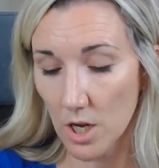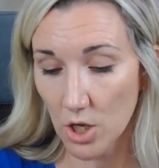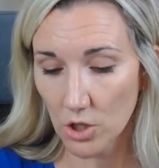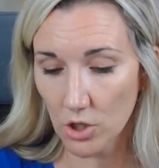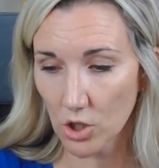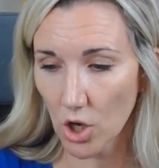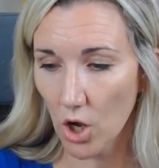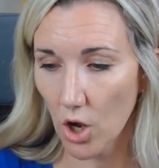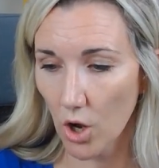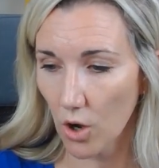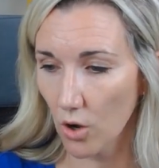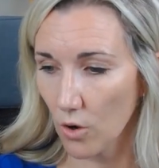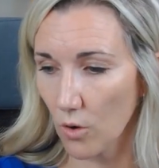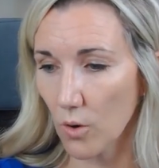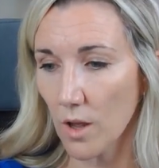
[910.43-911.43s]

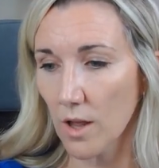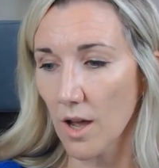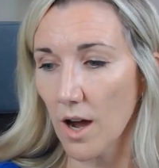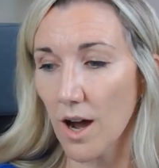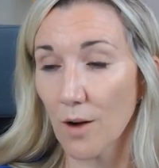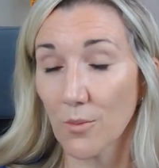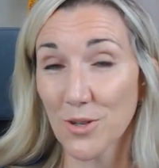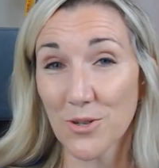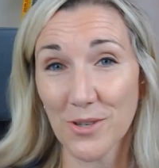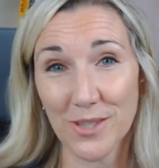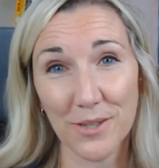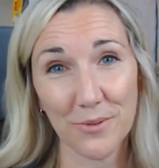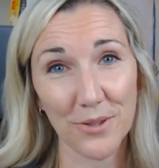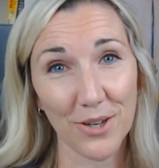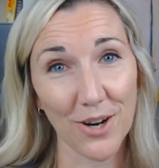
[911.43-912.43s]
So once you get
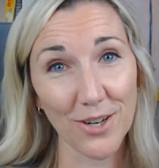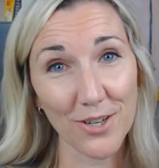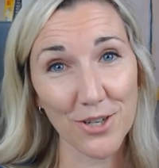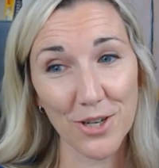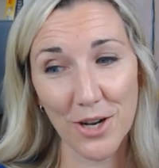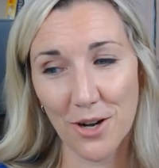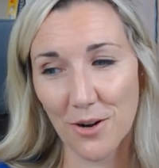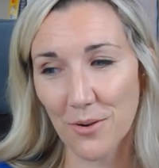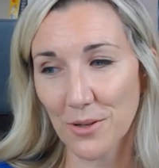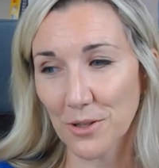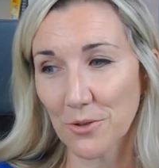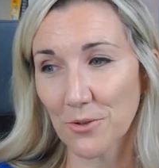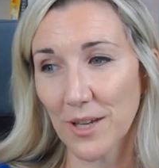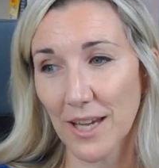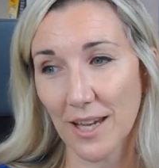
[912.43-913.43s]
done with the art show,
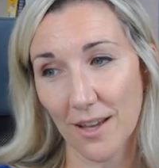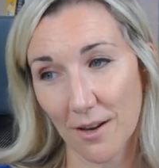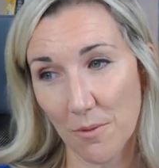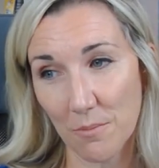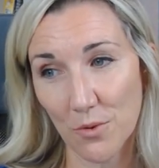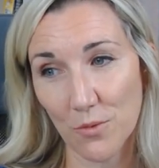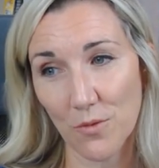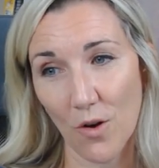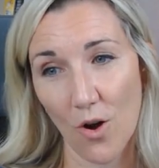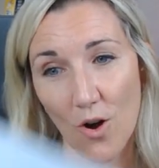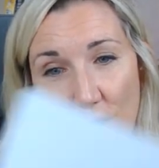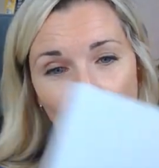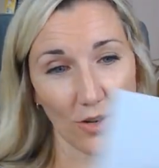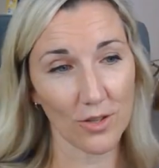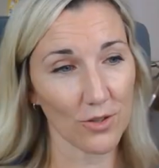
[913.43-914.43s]
you can move
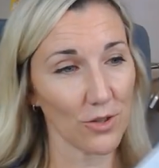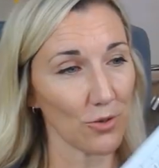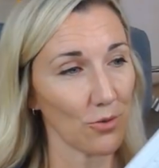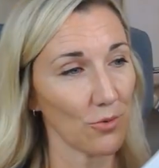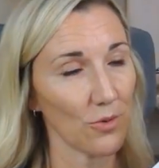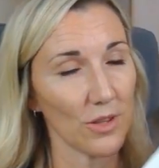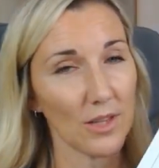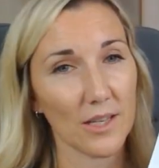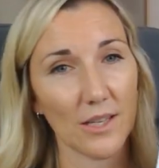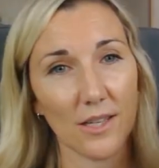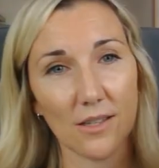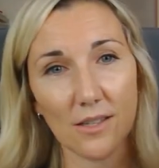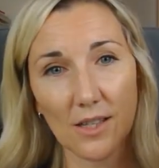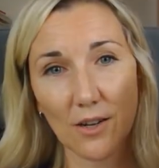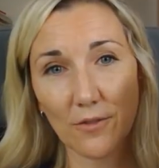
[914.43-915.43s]
on to
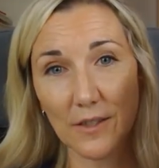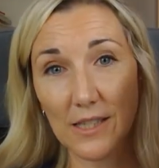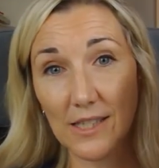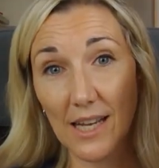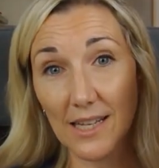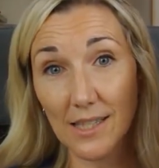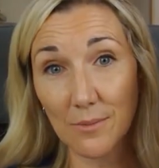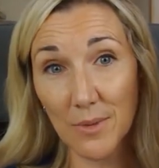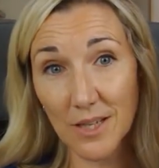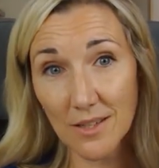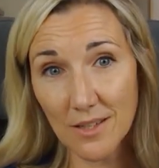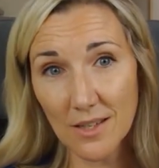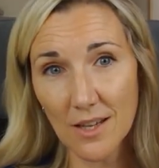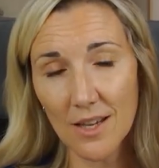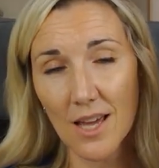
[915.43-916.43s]
the
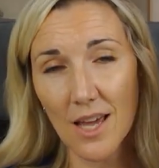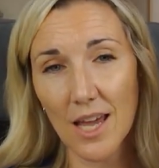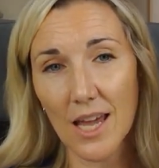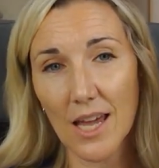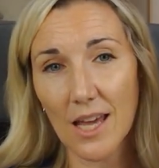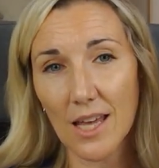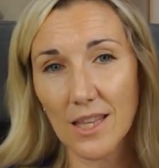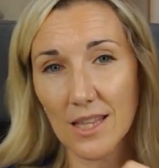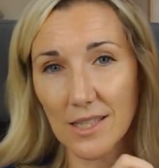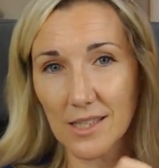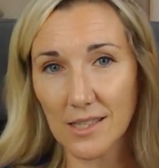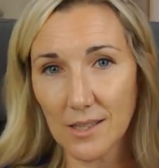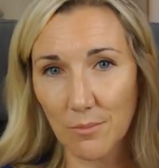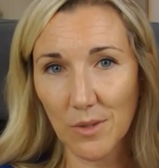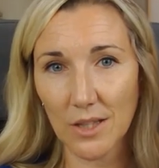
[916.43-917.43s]
self-assessment, and this
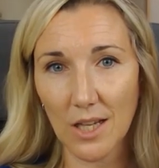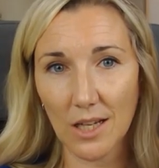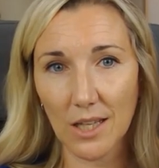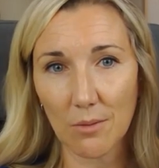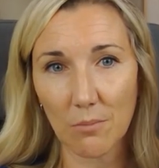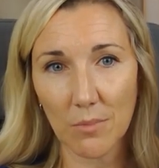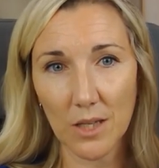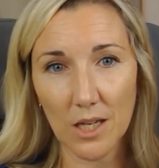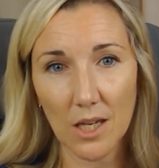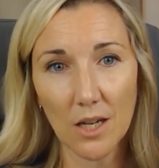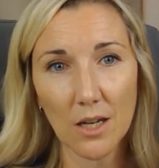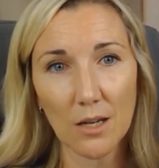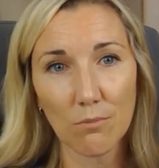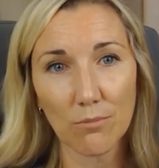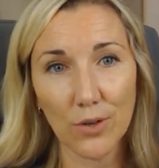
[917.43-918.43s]
is something that can be
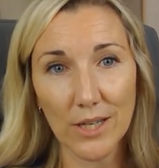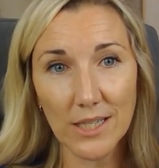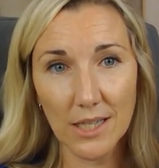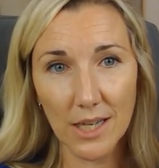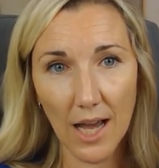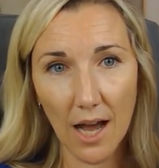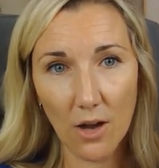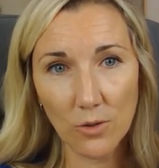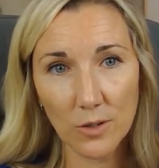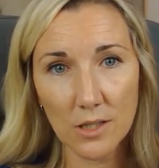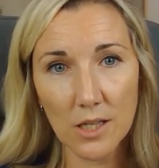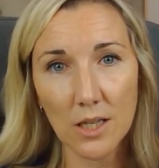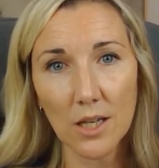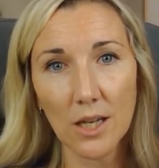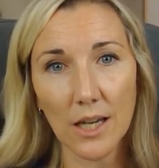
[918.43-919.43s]
printed out
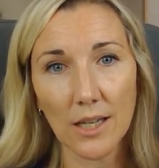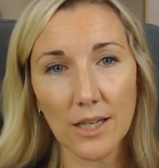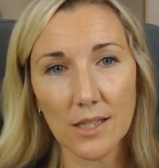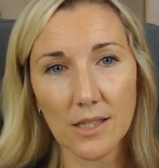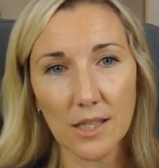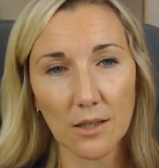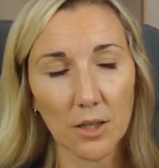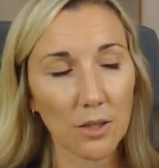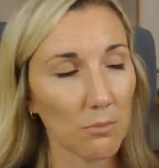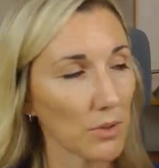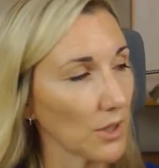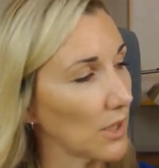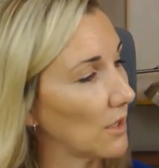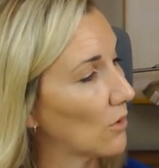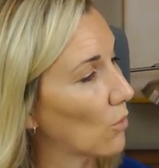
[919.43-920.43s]
and kids can
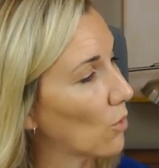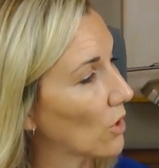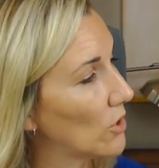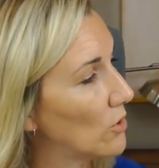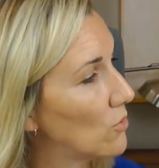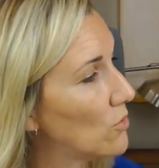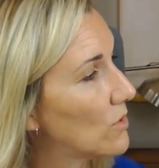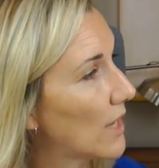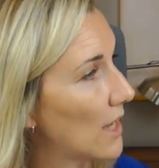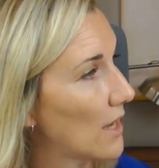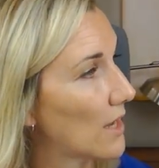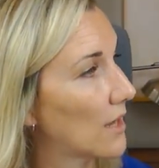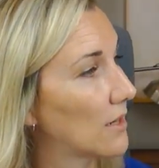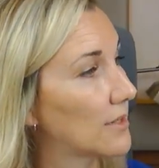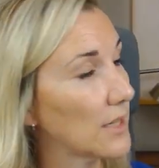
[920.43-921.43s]
complete, or you
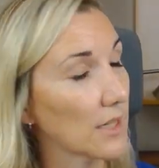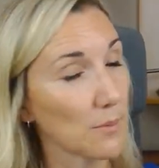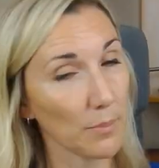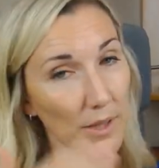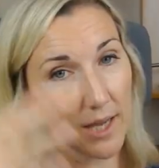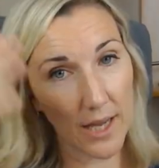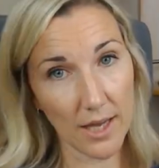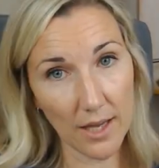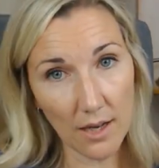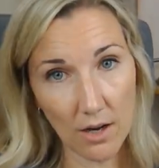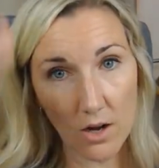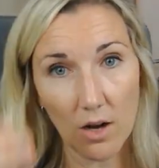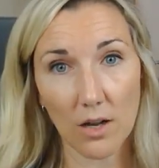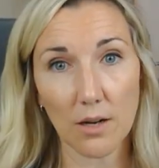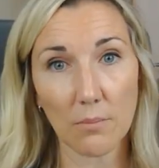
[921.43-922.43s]
can display it
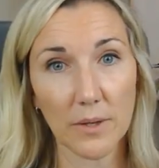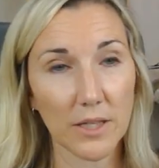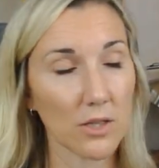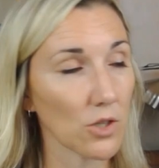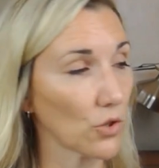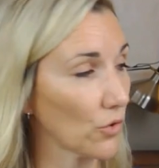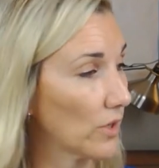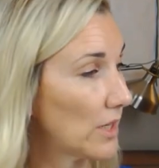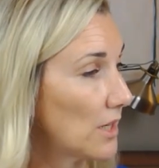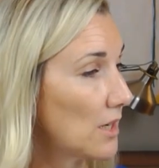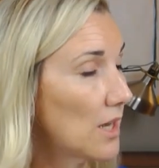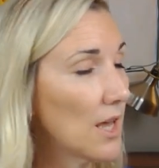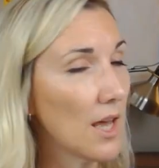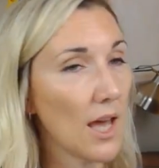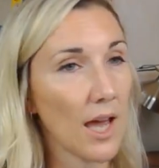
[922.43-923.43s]
on a big screen
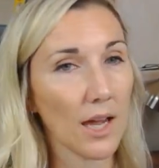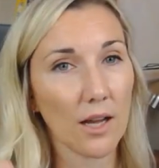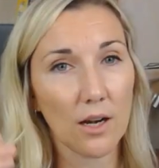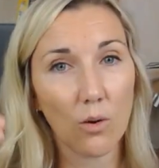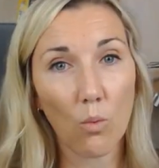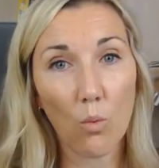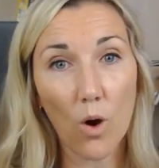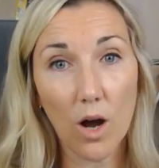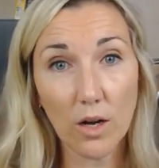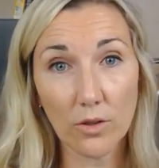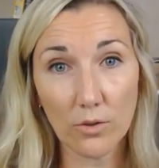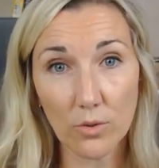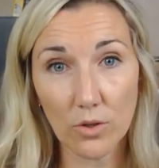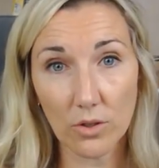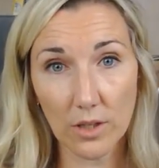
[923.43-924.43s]
and kind of walk
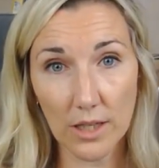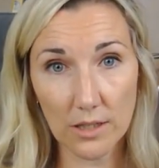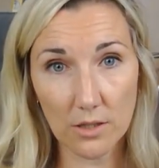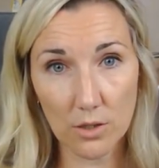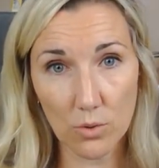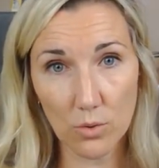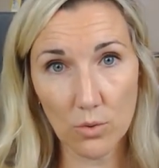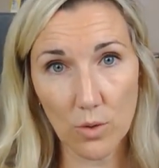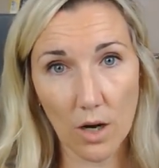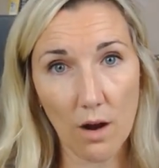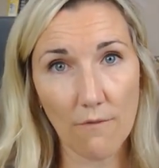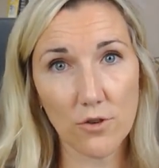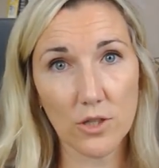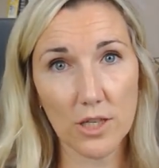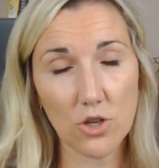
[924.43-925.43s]
kids through a
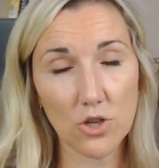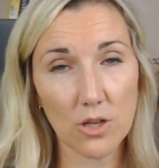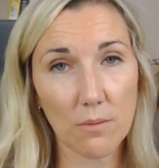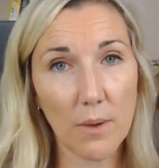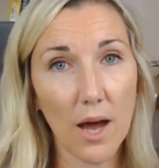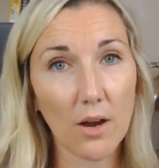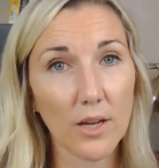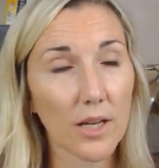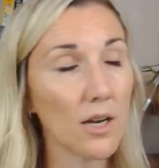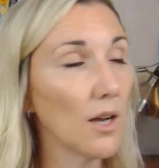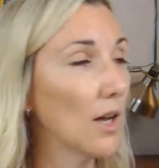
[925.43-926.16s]
conversation about it.